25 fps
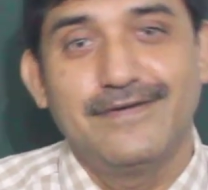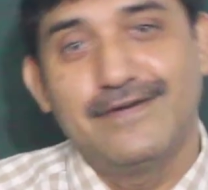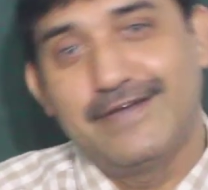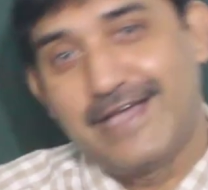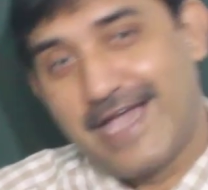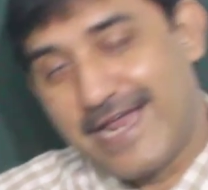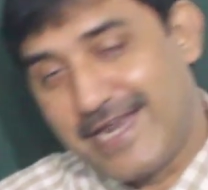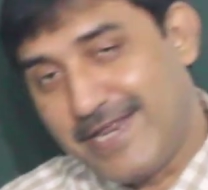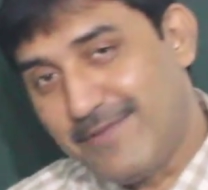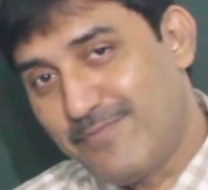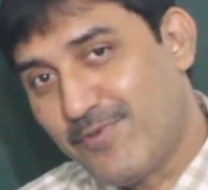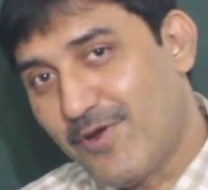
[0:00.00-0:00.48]

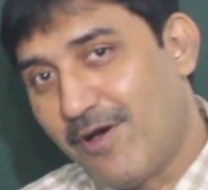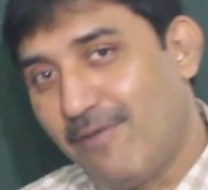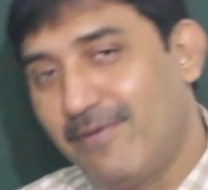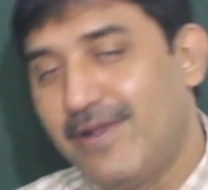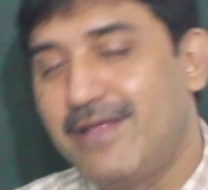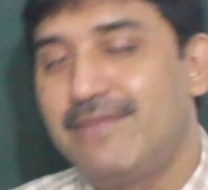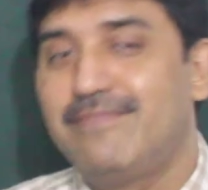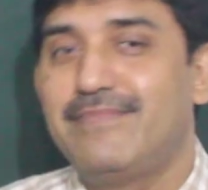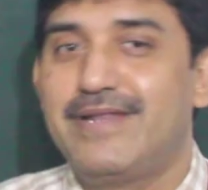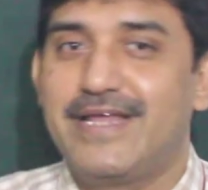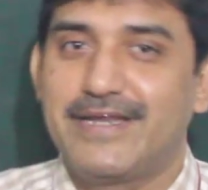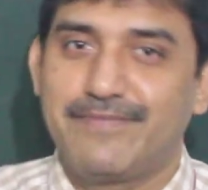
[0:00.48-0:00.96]
Any
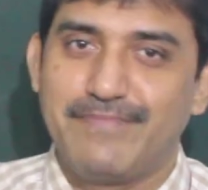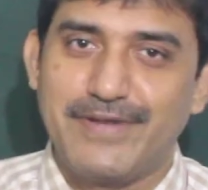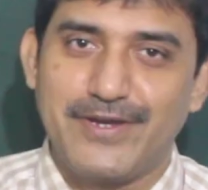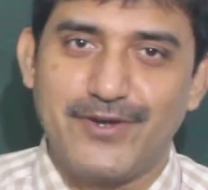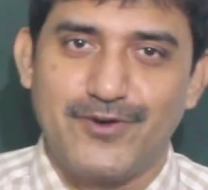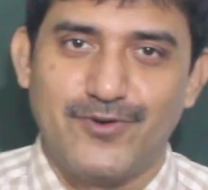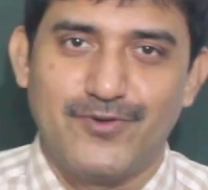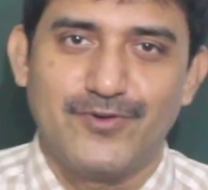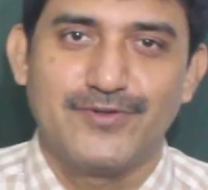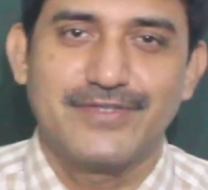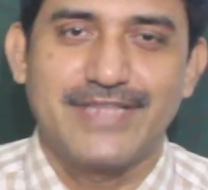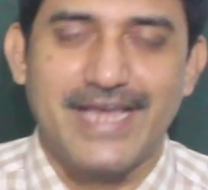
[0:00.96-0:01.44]
problem, let me
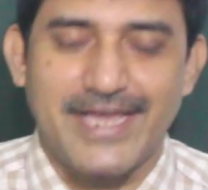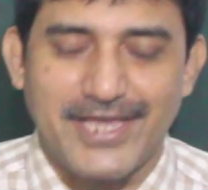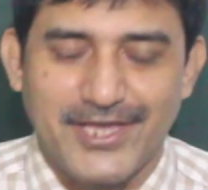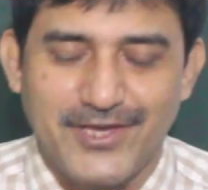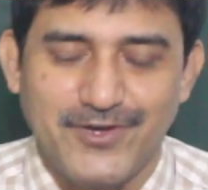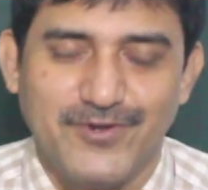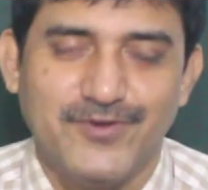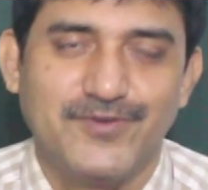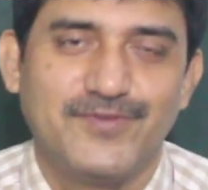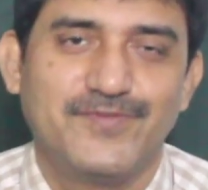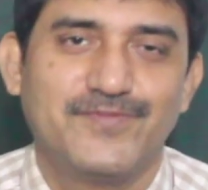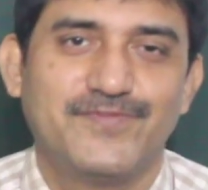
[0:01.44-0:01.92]
know. Thank
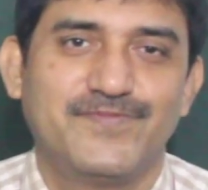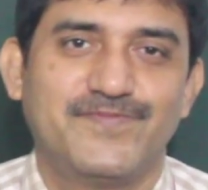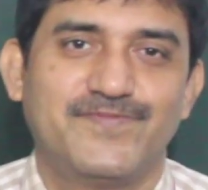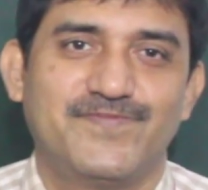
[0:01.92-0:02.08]
you.